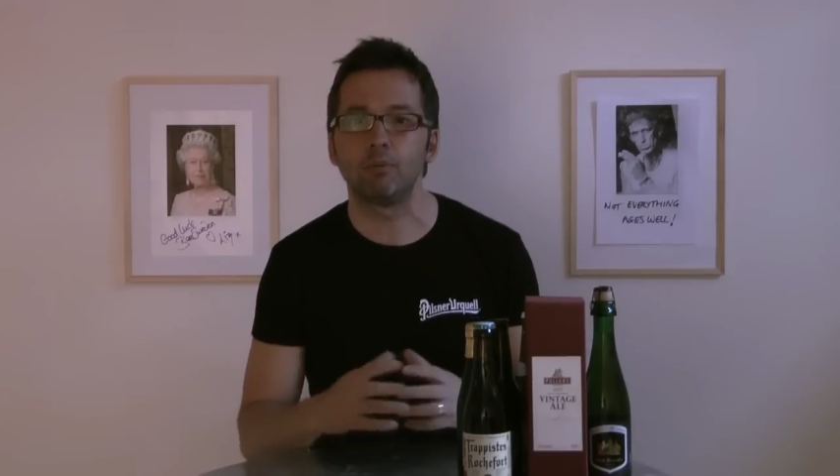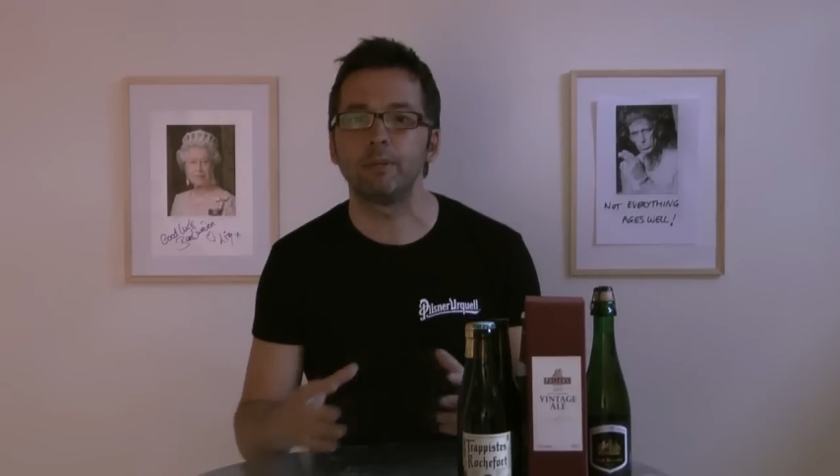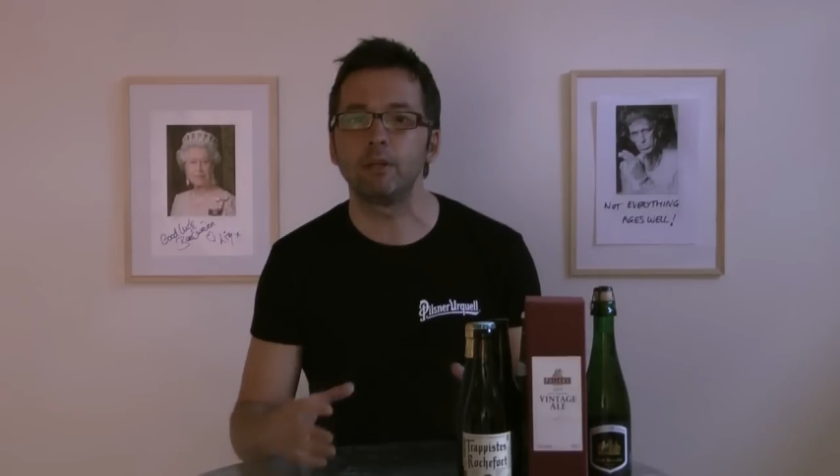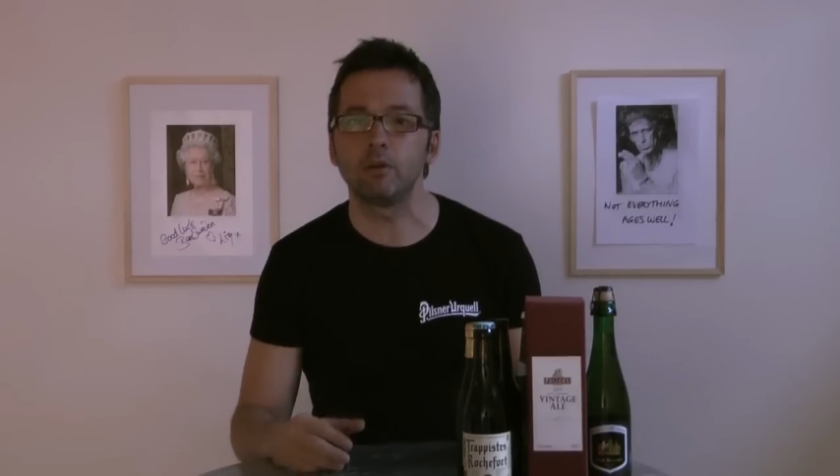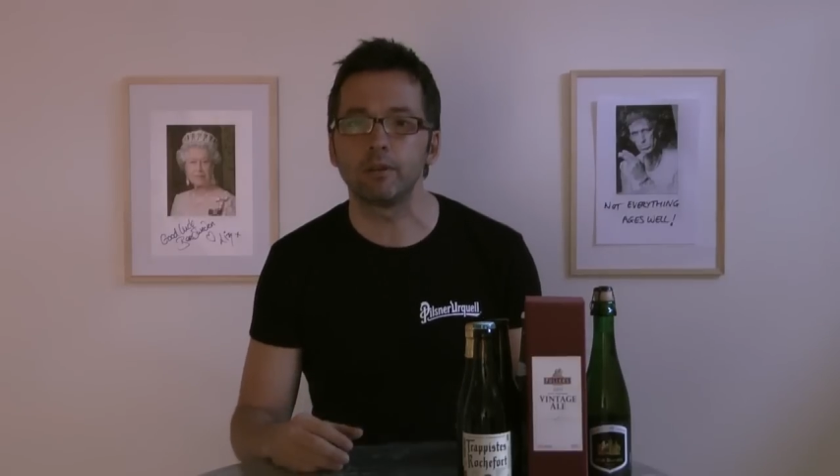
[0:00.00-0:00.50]

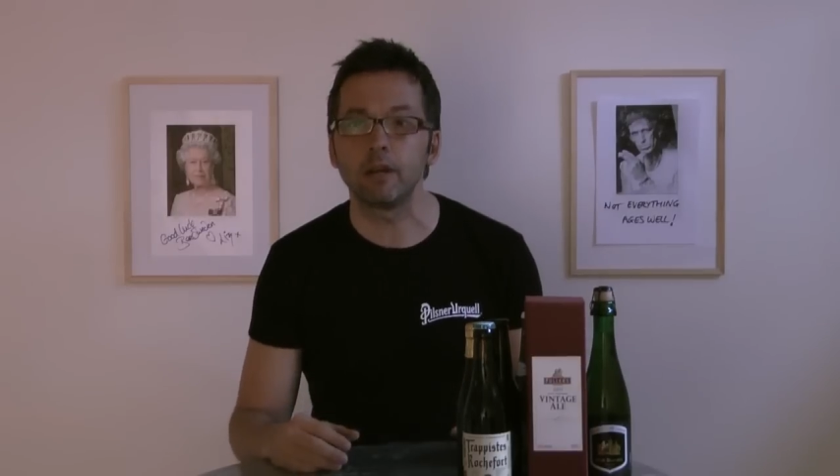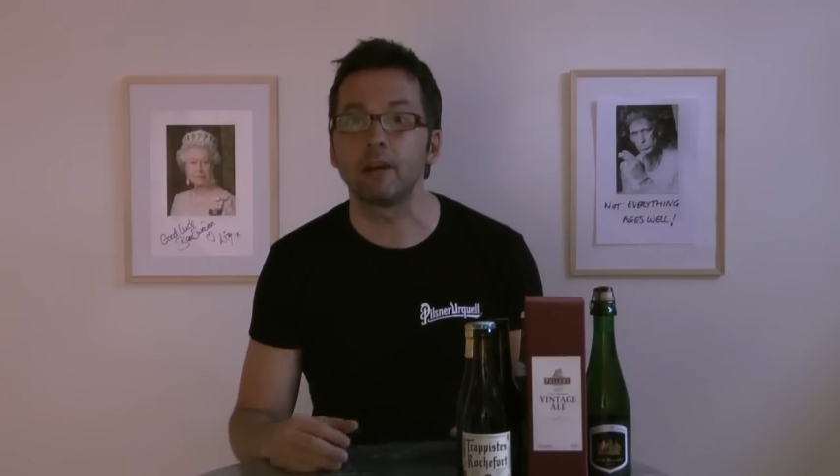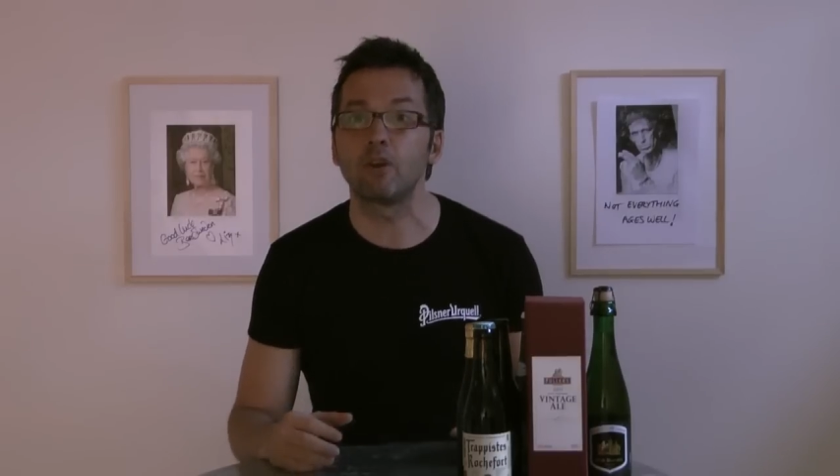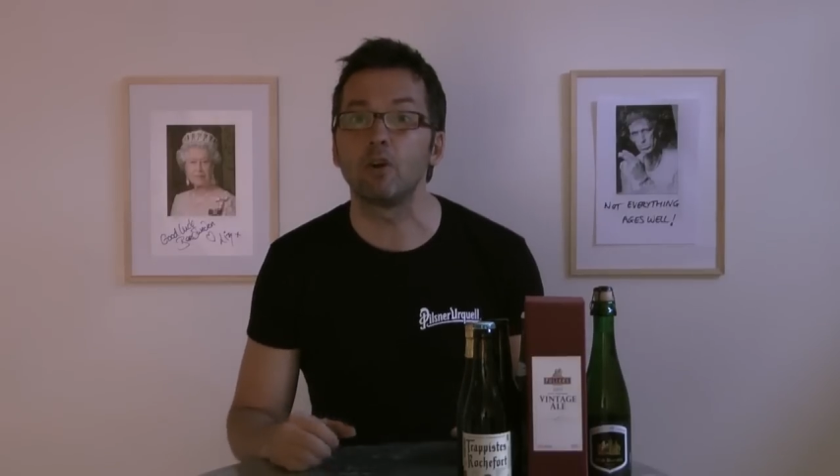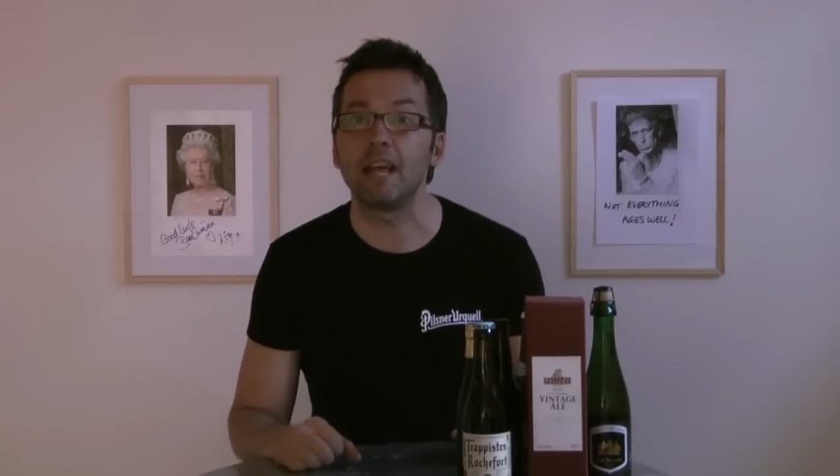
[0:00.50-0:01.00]
probably longer than
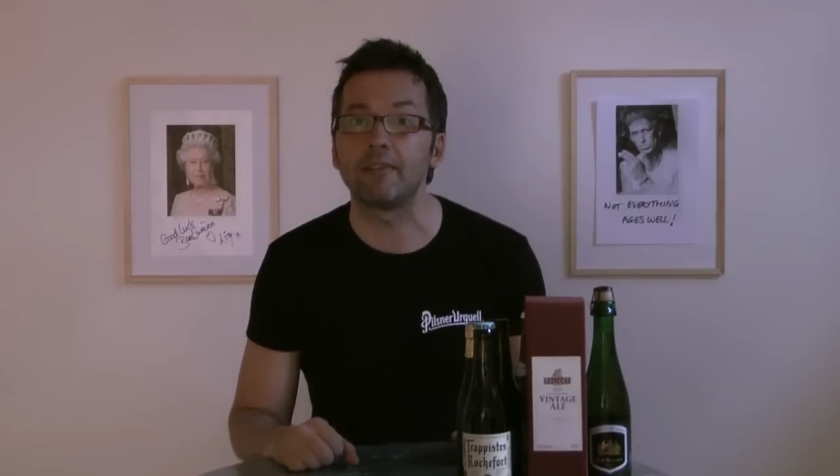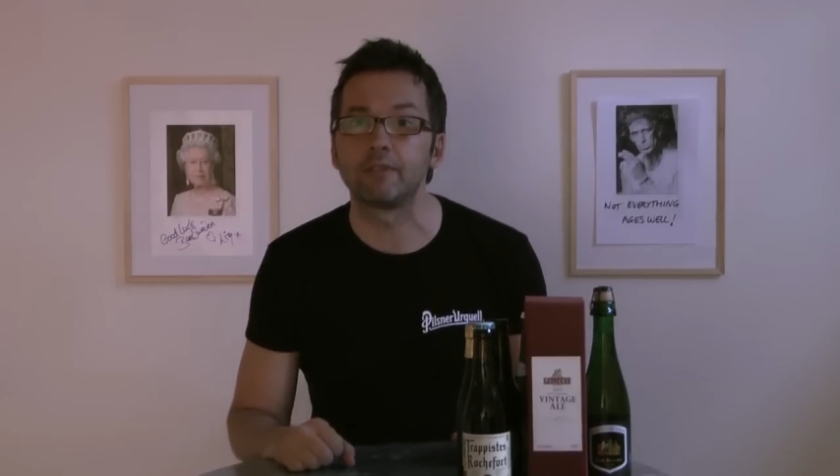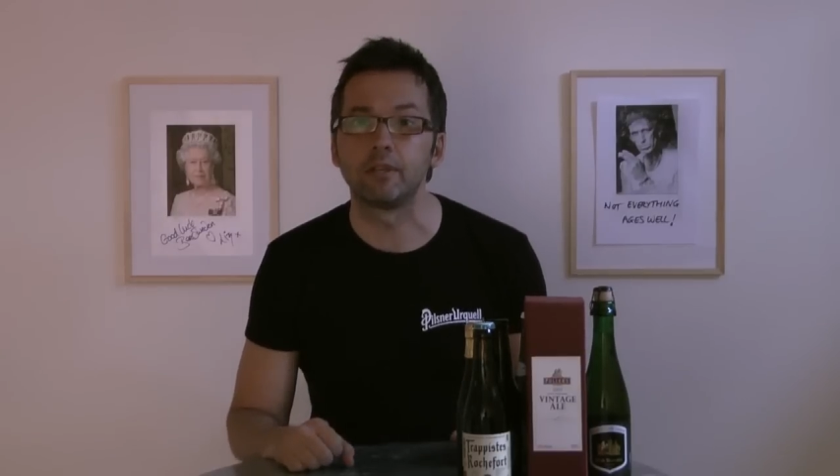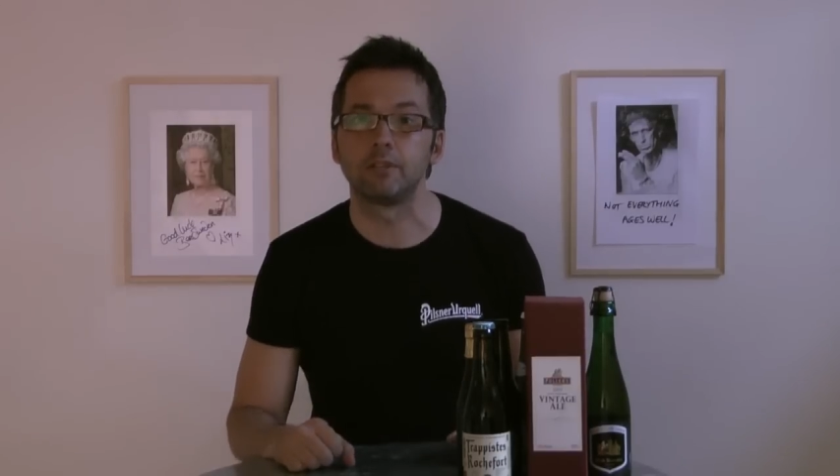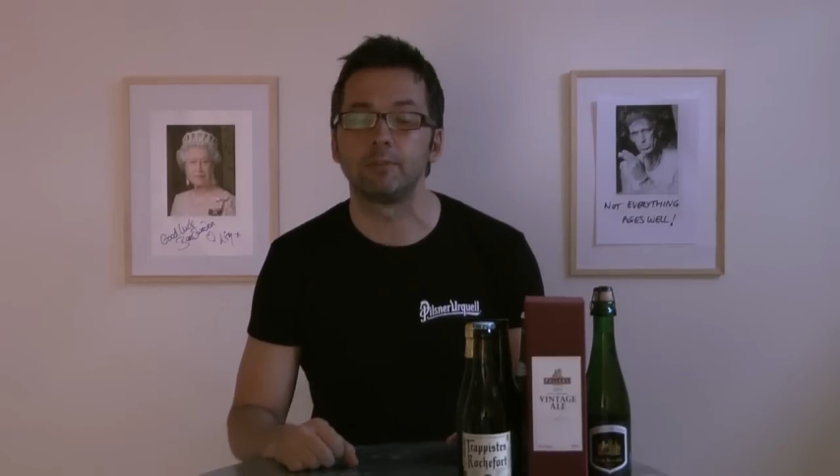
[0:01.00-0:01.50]
I've got
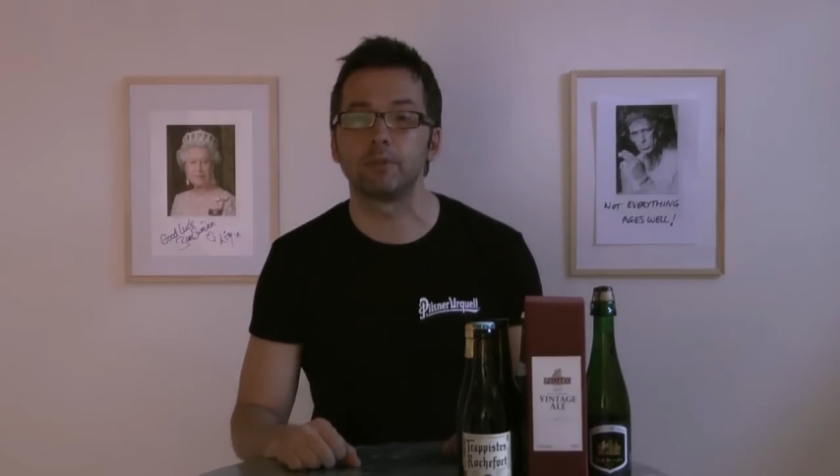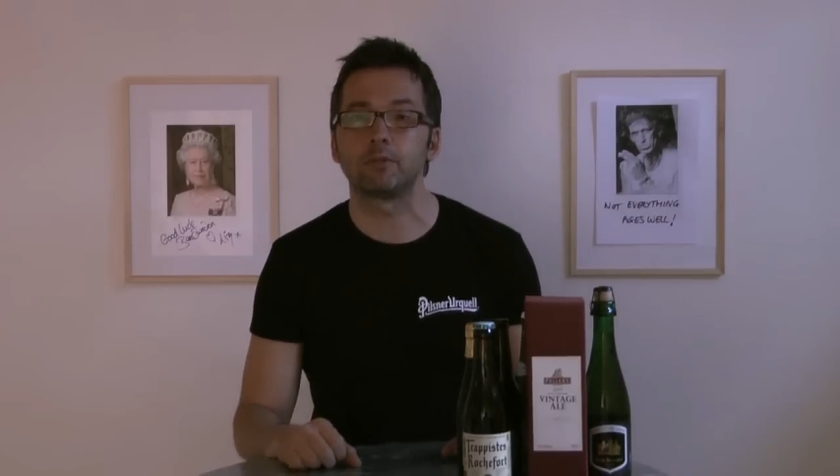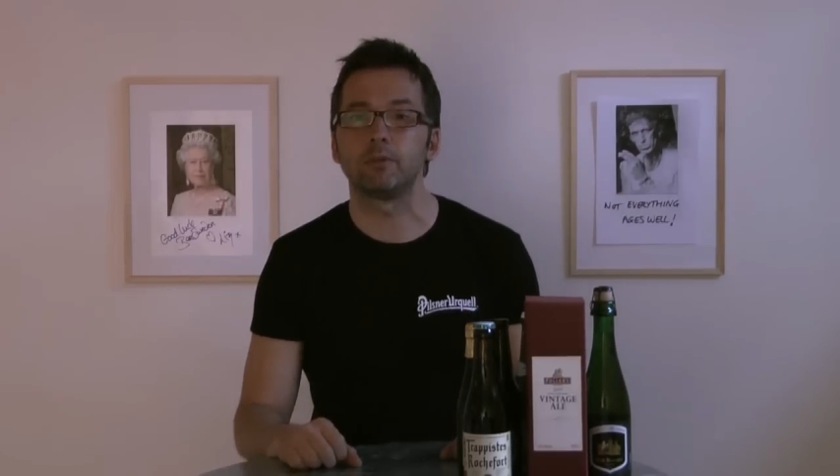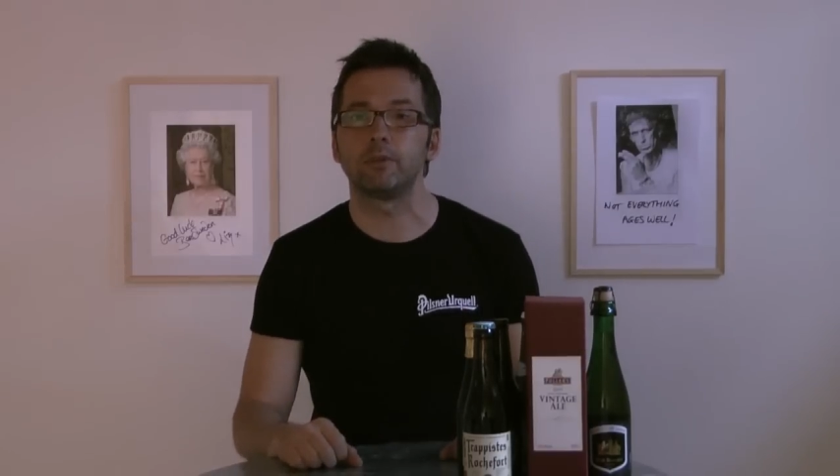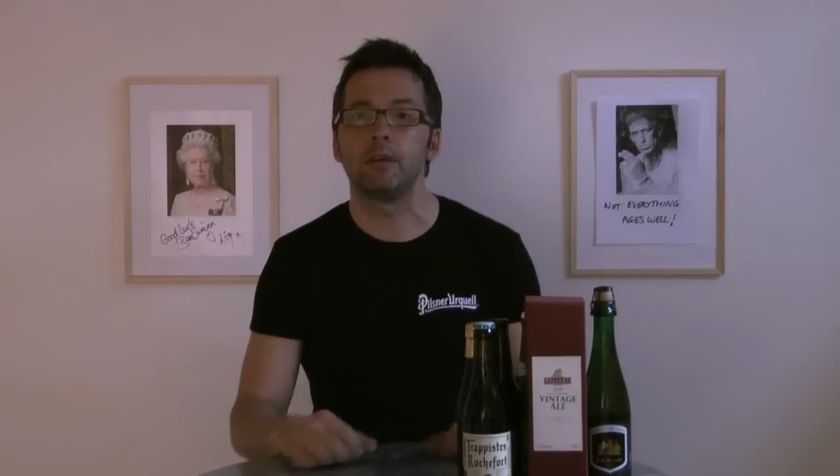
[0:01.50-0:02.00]
left, to be
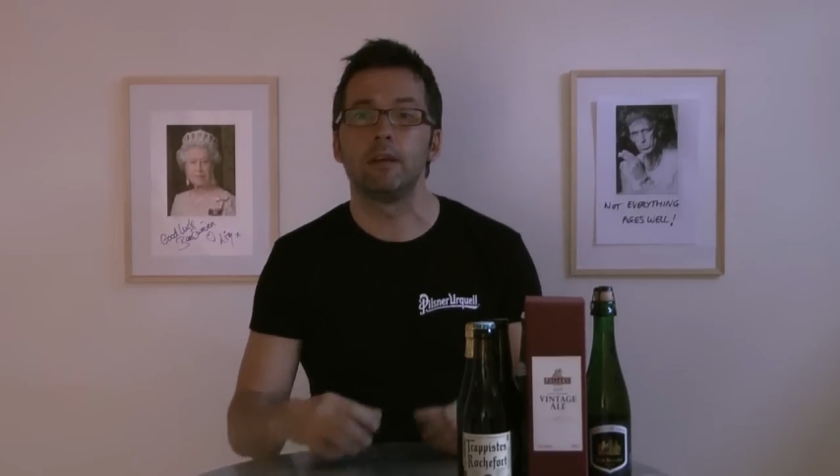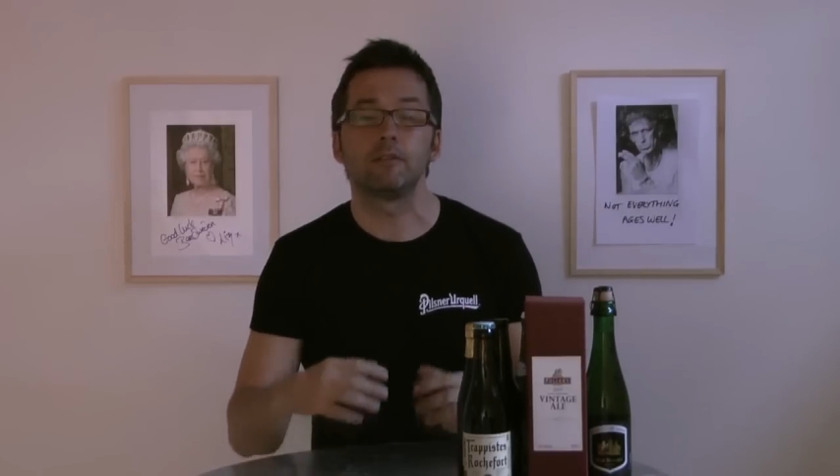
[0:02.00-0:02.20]
honest with you.